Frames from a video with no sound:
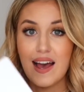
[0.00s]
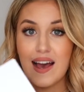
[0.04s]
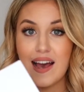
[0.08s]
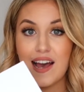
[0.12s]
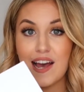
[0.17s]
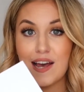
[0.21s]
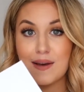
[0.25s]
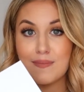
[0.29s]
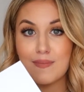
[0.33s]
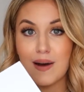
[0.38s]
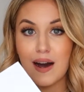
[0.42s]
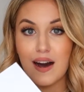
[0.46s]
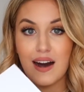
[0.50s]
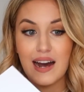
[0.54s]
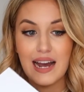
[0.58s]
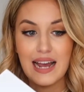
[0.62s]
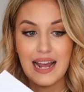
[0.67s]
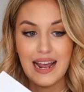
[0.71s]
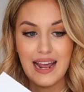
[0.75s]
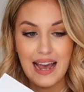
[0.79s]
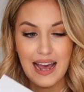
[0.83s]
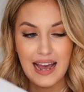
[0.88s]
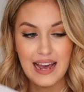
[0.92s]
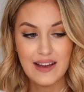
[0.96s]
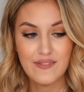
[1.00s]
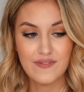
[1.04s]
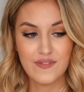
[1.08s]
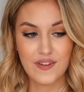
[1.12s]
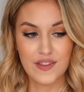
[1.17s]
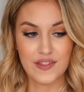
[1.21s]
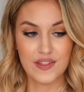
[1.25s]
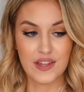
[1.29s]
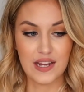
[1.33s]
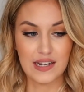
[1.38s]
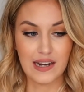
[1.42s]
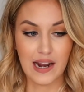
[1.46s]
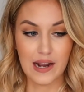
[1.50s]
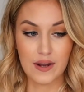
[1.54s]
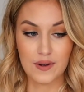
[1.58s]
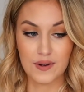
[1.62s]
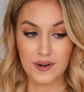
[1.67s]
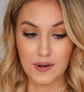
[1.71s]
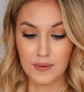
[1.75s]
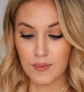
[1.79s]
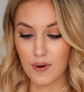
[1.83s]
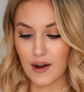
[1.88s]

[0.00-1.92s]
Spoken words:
I have the like